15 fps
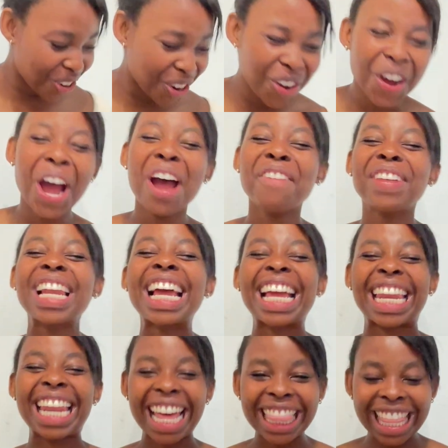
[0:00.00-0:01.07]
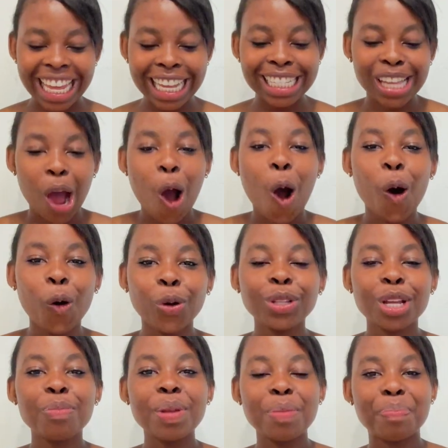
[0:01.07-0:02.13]
know, but like nothing is
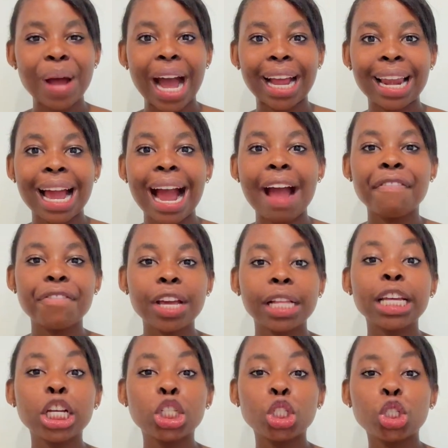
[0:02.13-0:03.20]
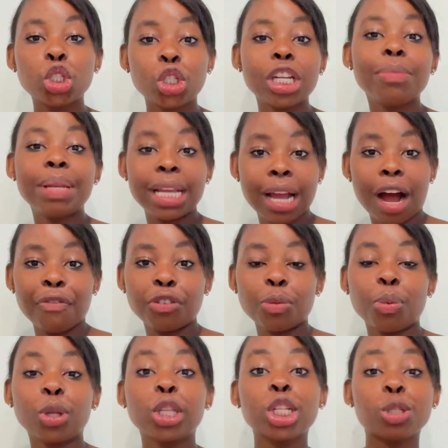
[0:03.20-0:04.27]
holding me back. Like I feel extremely
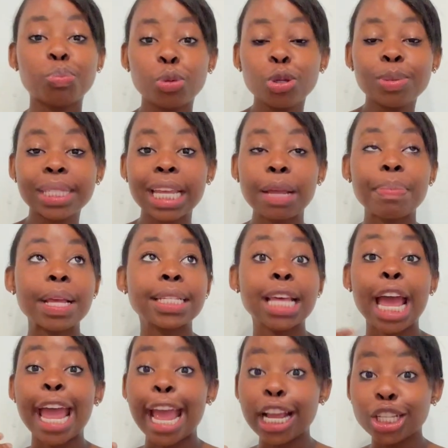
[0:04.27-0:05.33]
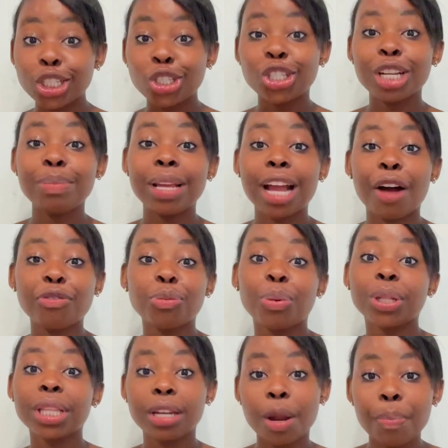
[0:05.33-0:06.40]
comfortable. This boob tape is extremely
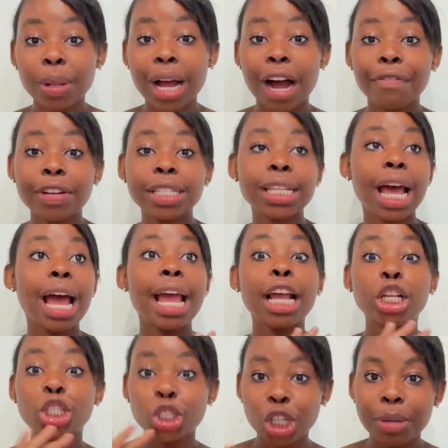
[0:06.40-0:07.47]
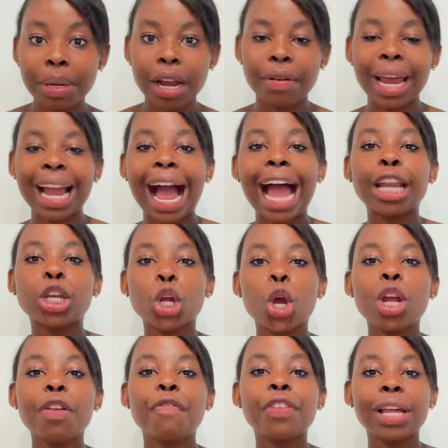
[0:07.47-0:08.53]
comfortable. The nipple covers extremely, like I
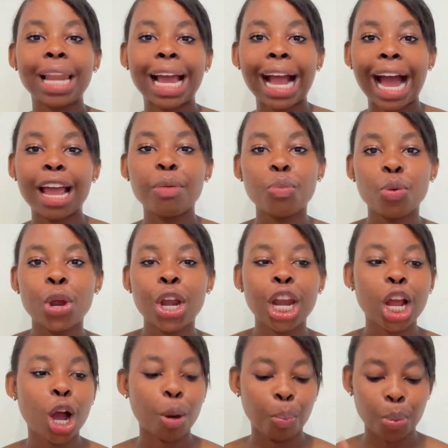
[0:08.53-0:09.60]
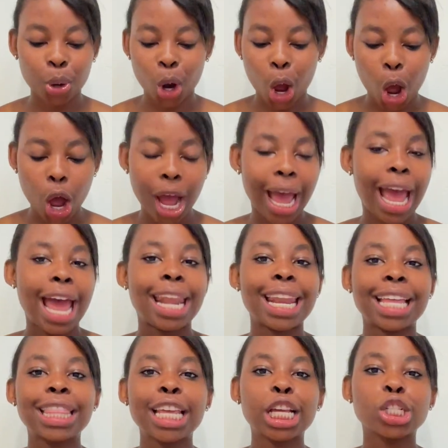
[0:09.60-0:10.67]
don't feel like I am wearing a bra.
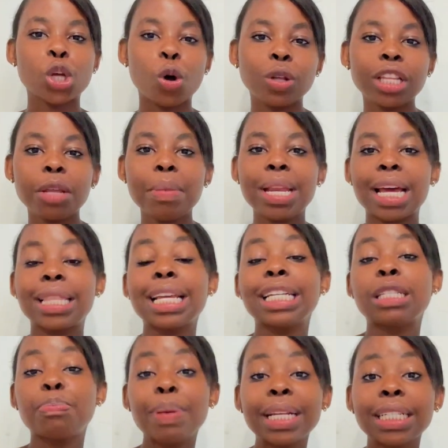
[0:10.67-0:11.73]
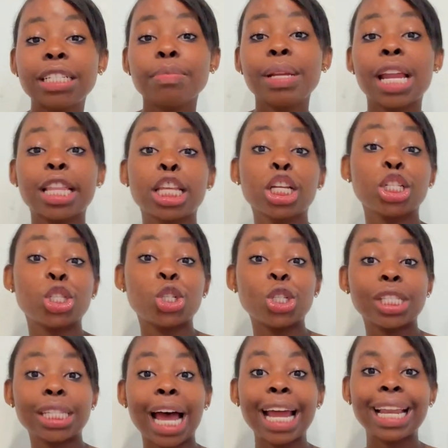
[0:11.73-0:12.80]
Nothing is holding me, nothing is pinching me, nothing is
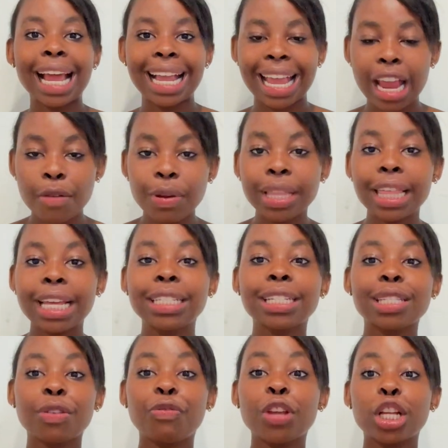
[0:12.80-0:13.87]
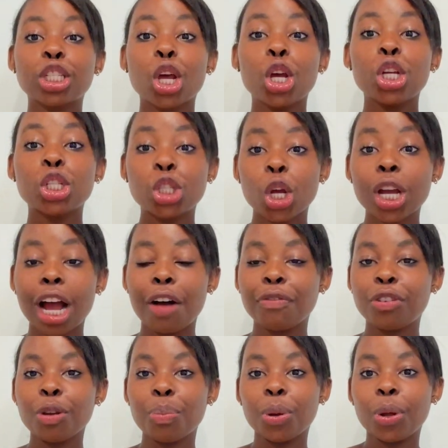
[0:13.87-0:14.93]
too tight. Like everything just feels so
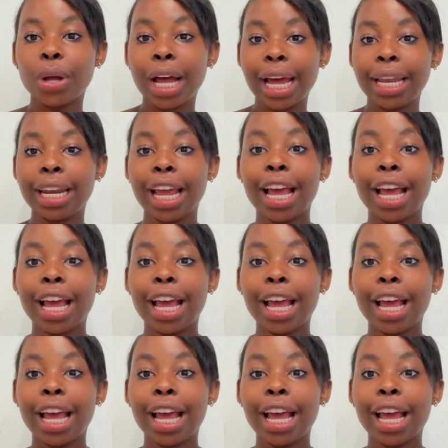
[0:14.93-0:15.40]
comfortable. And